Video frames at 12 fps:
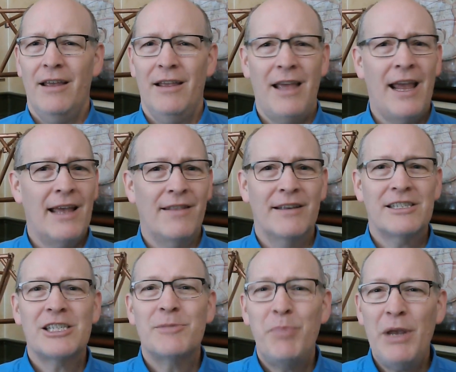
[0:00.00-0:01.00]
and the
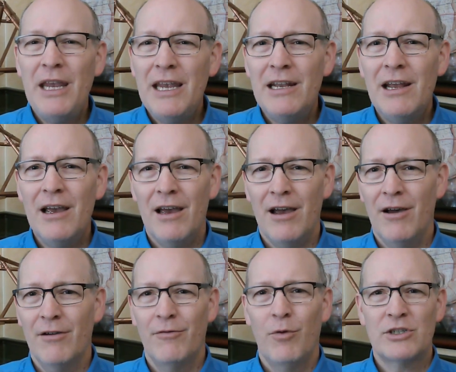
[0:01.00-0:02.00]
speed
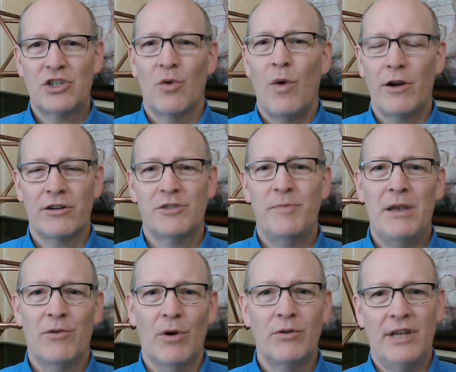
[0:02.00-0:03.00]
of which the water is
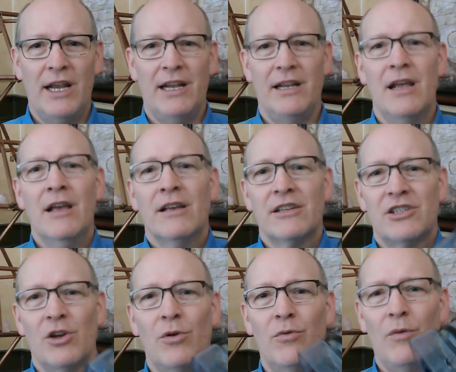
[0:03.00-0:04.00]
being rotated.
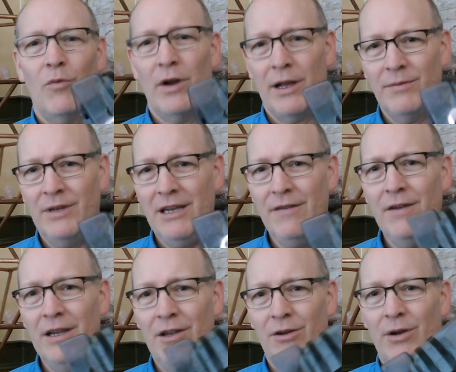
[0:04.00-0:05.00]
So what I'm
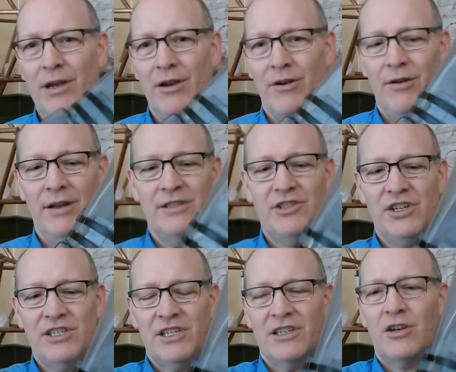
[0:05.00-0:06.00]
giving you here is
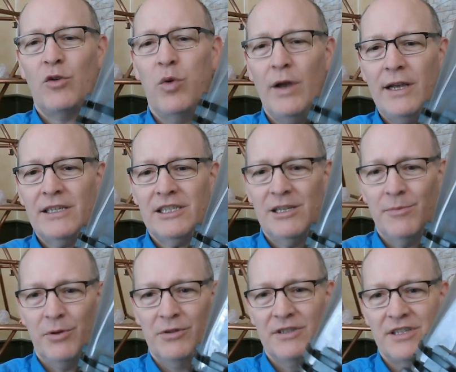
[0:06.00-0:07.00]
just a quick,
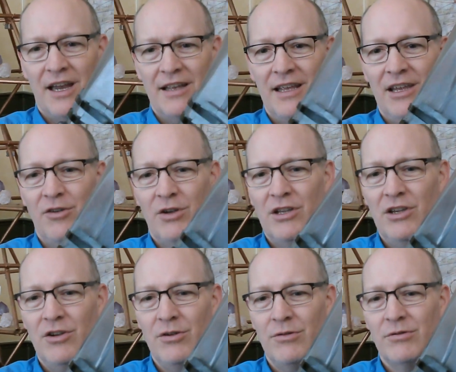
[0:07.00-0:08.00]
simple design that you can
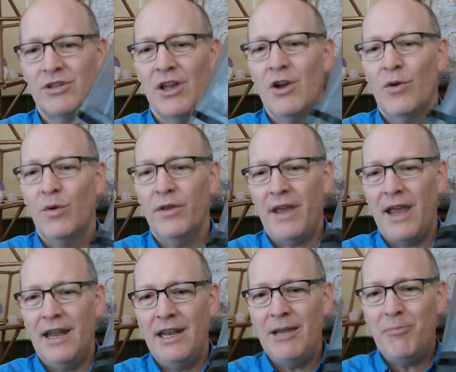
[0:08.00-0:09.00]
use with
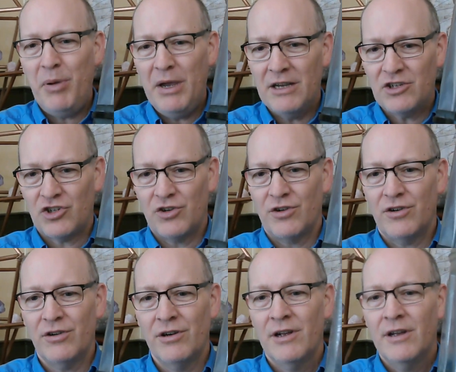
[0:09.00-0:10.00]
any
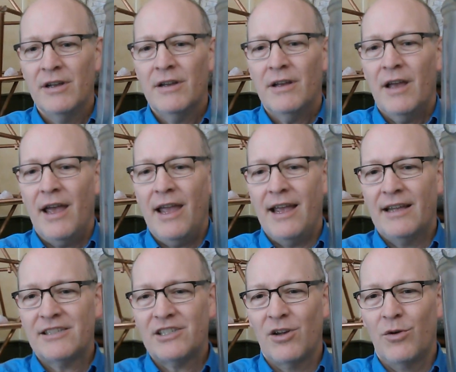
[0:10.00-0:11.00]
pitcher. And
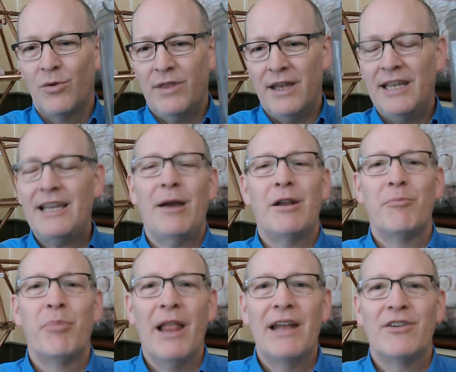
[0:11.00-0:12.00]
so with any kind of
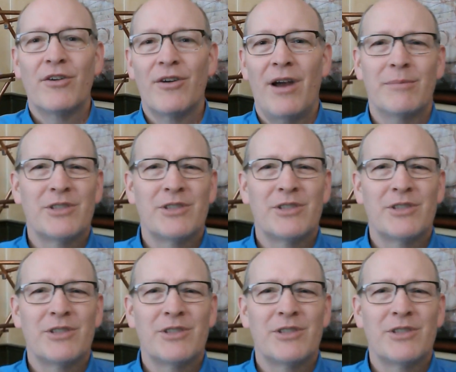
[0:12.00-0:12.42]
blender,